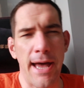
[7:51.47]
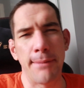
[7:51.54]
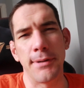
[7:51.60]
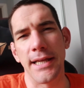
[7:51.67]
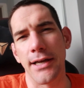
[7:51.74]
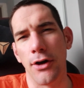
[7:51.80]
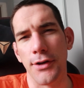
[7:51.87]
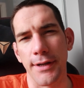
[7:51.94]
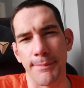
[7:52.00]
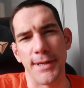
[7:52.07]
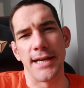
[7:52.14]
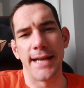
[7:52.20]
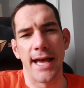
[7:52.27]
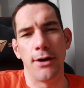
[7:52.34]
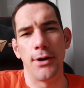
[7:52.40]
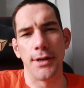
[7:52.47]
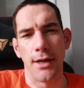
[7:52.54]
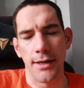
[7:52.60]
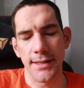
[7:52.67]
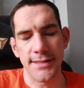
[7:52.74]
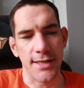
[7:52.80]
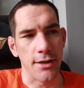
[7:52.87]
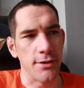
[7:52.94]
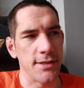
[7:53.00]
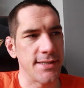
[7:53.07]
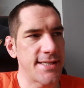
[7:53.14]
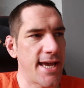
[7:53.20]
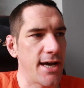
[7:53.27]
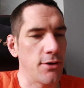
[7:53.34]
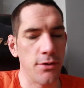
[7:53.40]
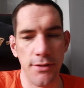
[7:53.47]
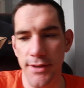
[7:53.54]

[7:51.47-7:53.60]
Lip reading: babbling on a bit now, aren't I? So you can tell